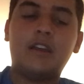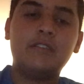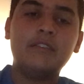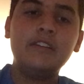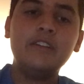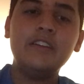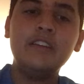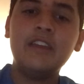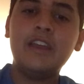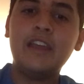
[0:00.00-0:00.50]

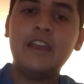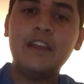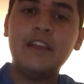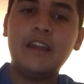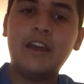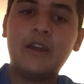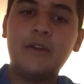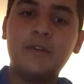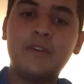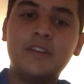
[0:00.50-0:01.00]
really hate
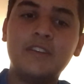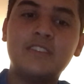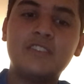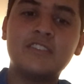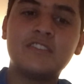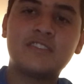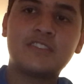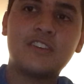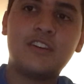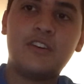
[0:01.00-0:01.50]
how he
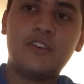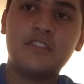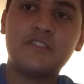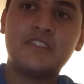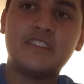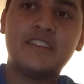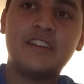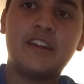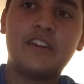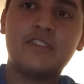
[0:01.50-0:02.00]
just calls
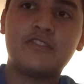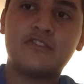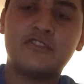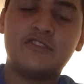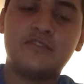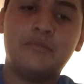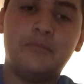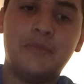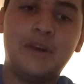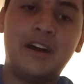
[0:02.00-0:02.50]
the
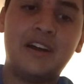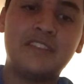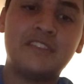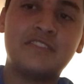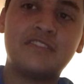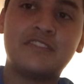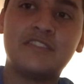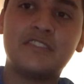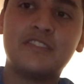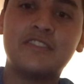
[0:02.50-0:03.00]
dinosaurs
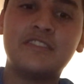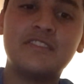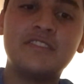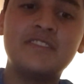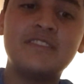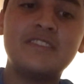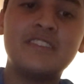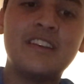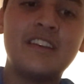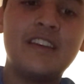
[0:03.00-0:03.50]

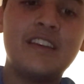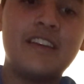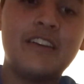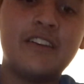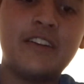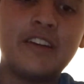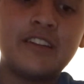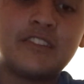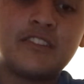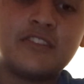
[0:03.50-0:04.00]
monsters.
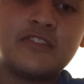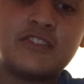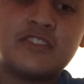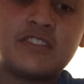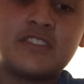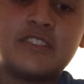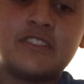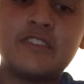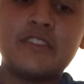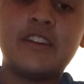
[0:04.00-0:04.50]
Like they're just
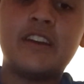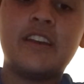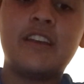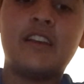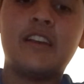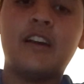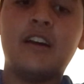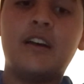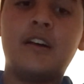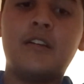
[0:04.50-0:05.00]

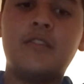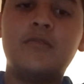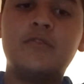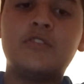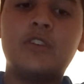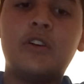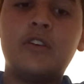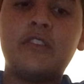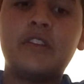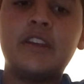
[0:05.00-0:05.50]
like
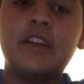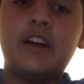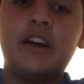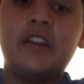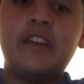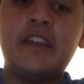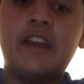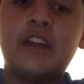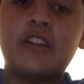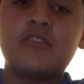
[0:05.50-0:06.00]
totally
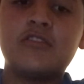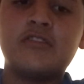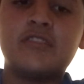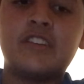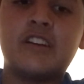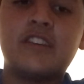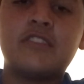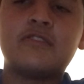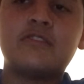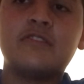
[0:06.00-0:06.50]
unnatural
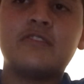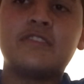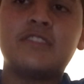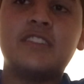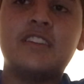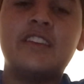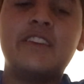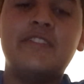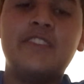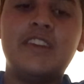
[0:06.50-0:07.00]
dinosaurs,
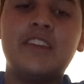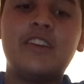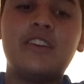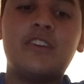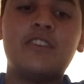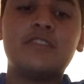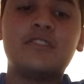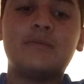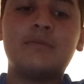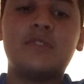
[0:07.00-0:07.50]
and even he
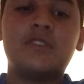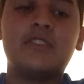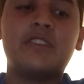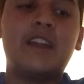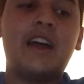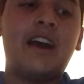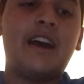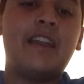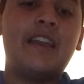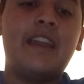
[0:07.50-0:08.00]
calls them they're
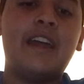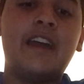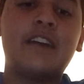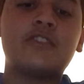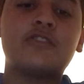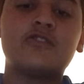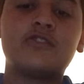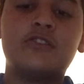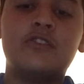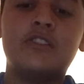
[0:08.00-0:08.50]
not
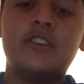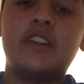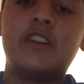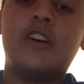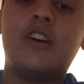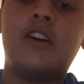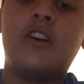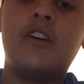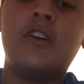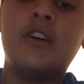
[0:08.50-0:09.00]
natural at
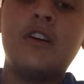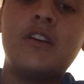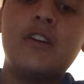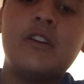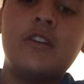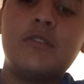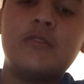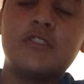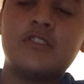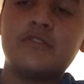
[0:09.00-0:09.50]
all,
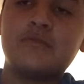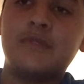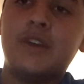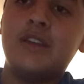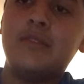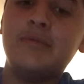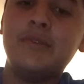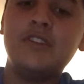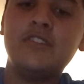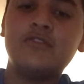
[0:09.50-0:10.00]
which
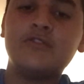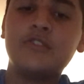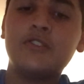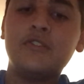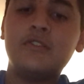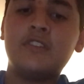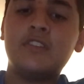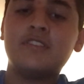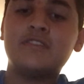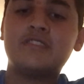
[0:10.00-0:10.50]
might be
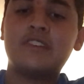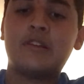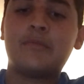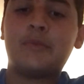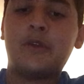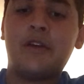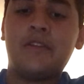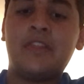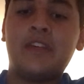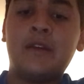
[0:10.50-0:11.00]
true because they
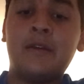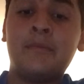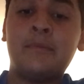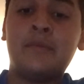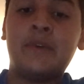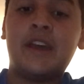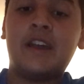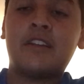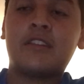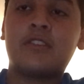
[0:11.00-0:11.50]
brought that
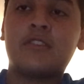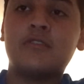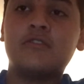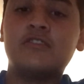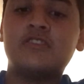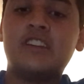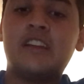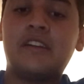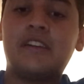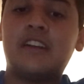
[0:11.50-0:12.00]
back through
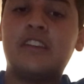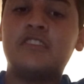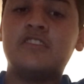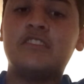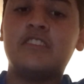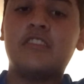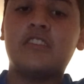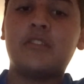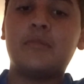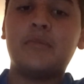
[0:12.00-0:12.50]
genetic
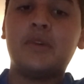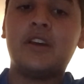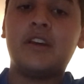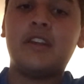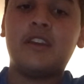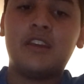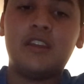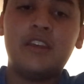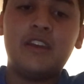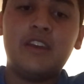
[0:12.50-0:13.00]
engineering.
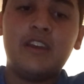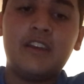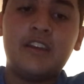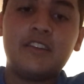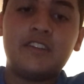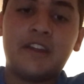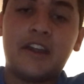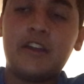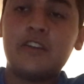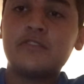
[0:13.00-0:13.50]
But
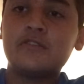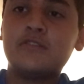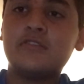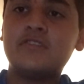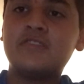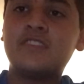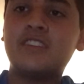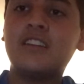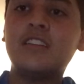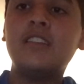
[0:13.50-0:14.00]

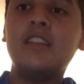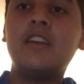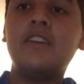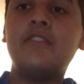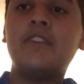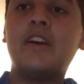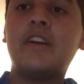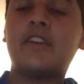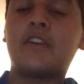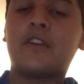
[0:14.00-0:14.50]
dinosaurs did
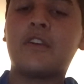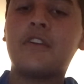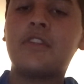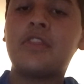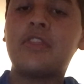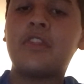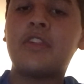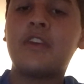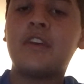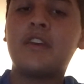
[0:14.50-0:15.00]
live on Earth,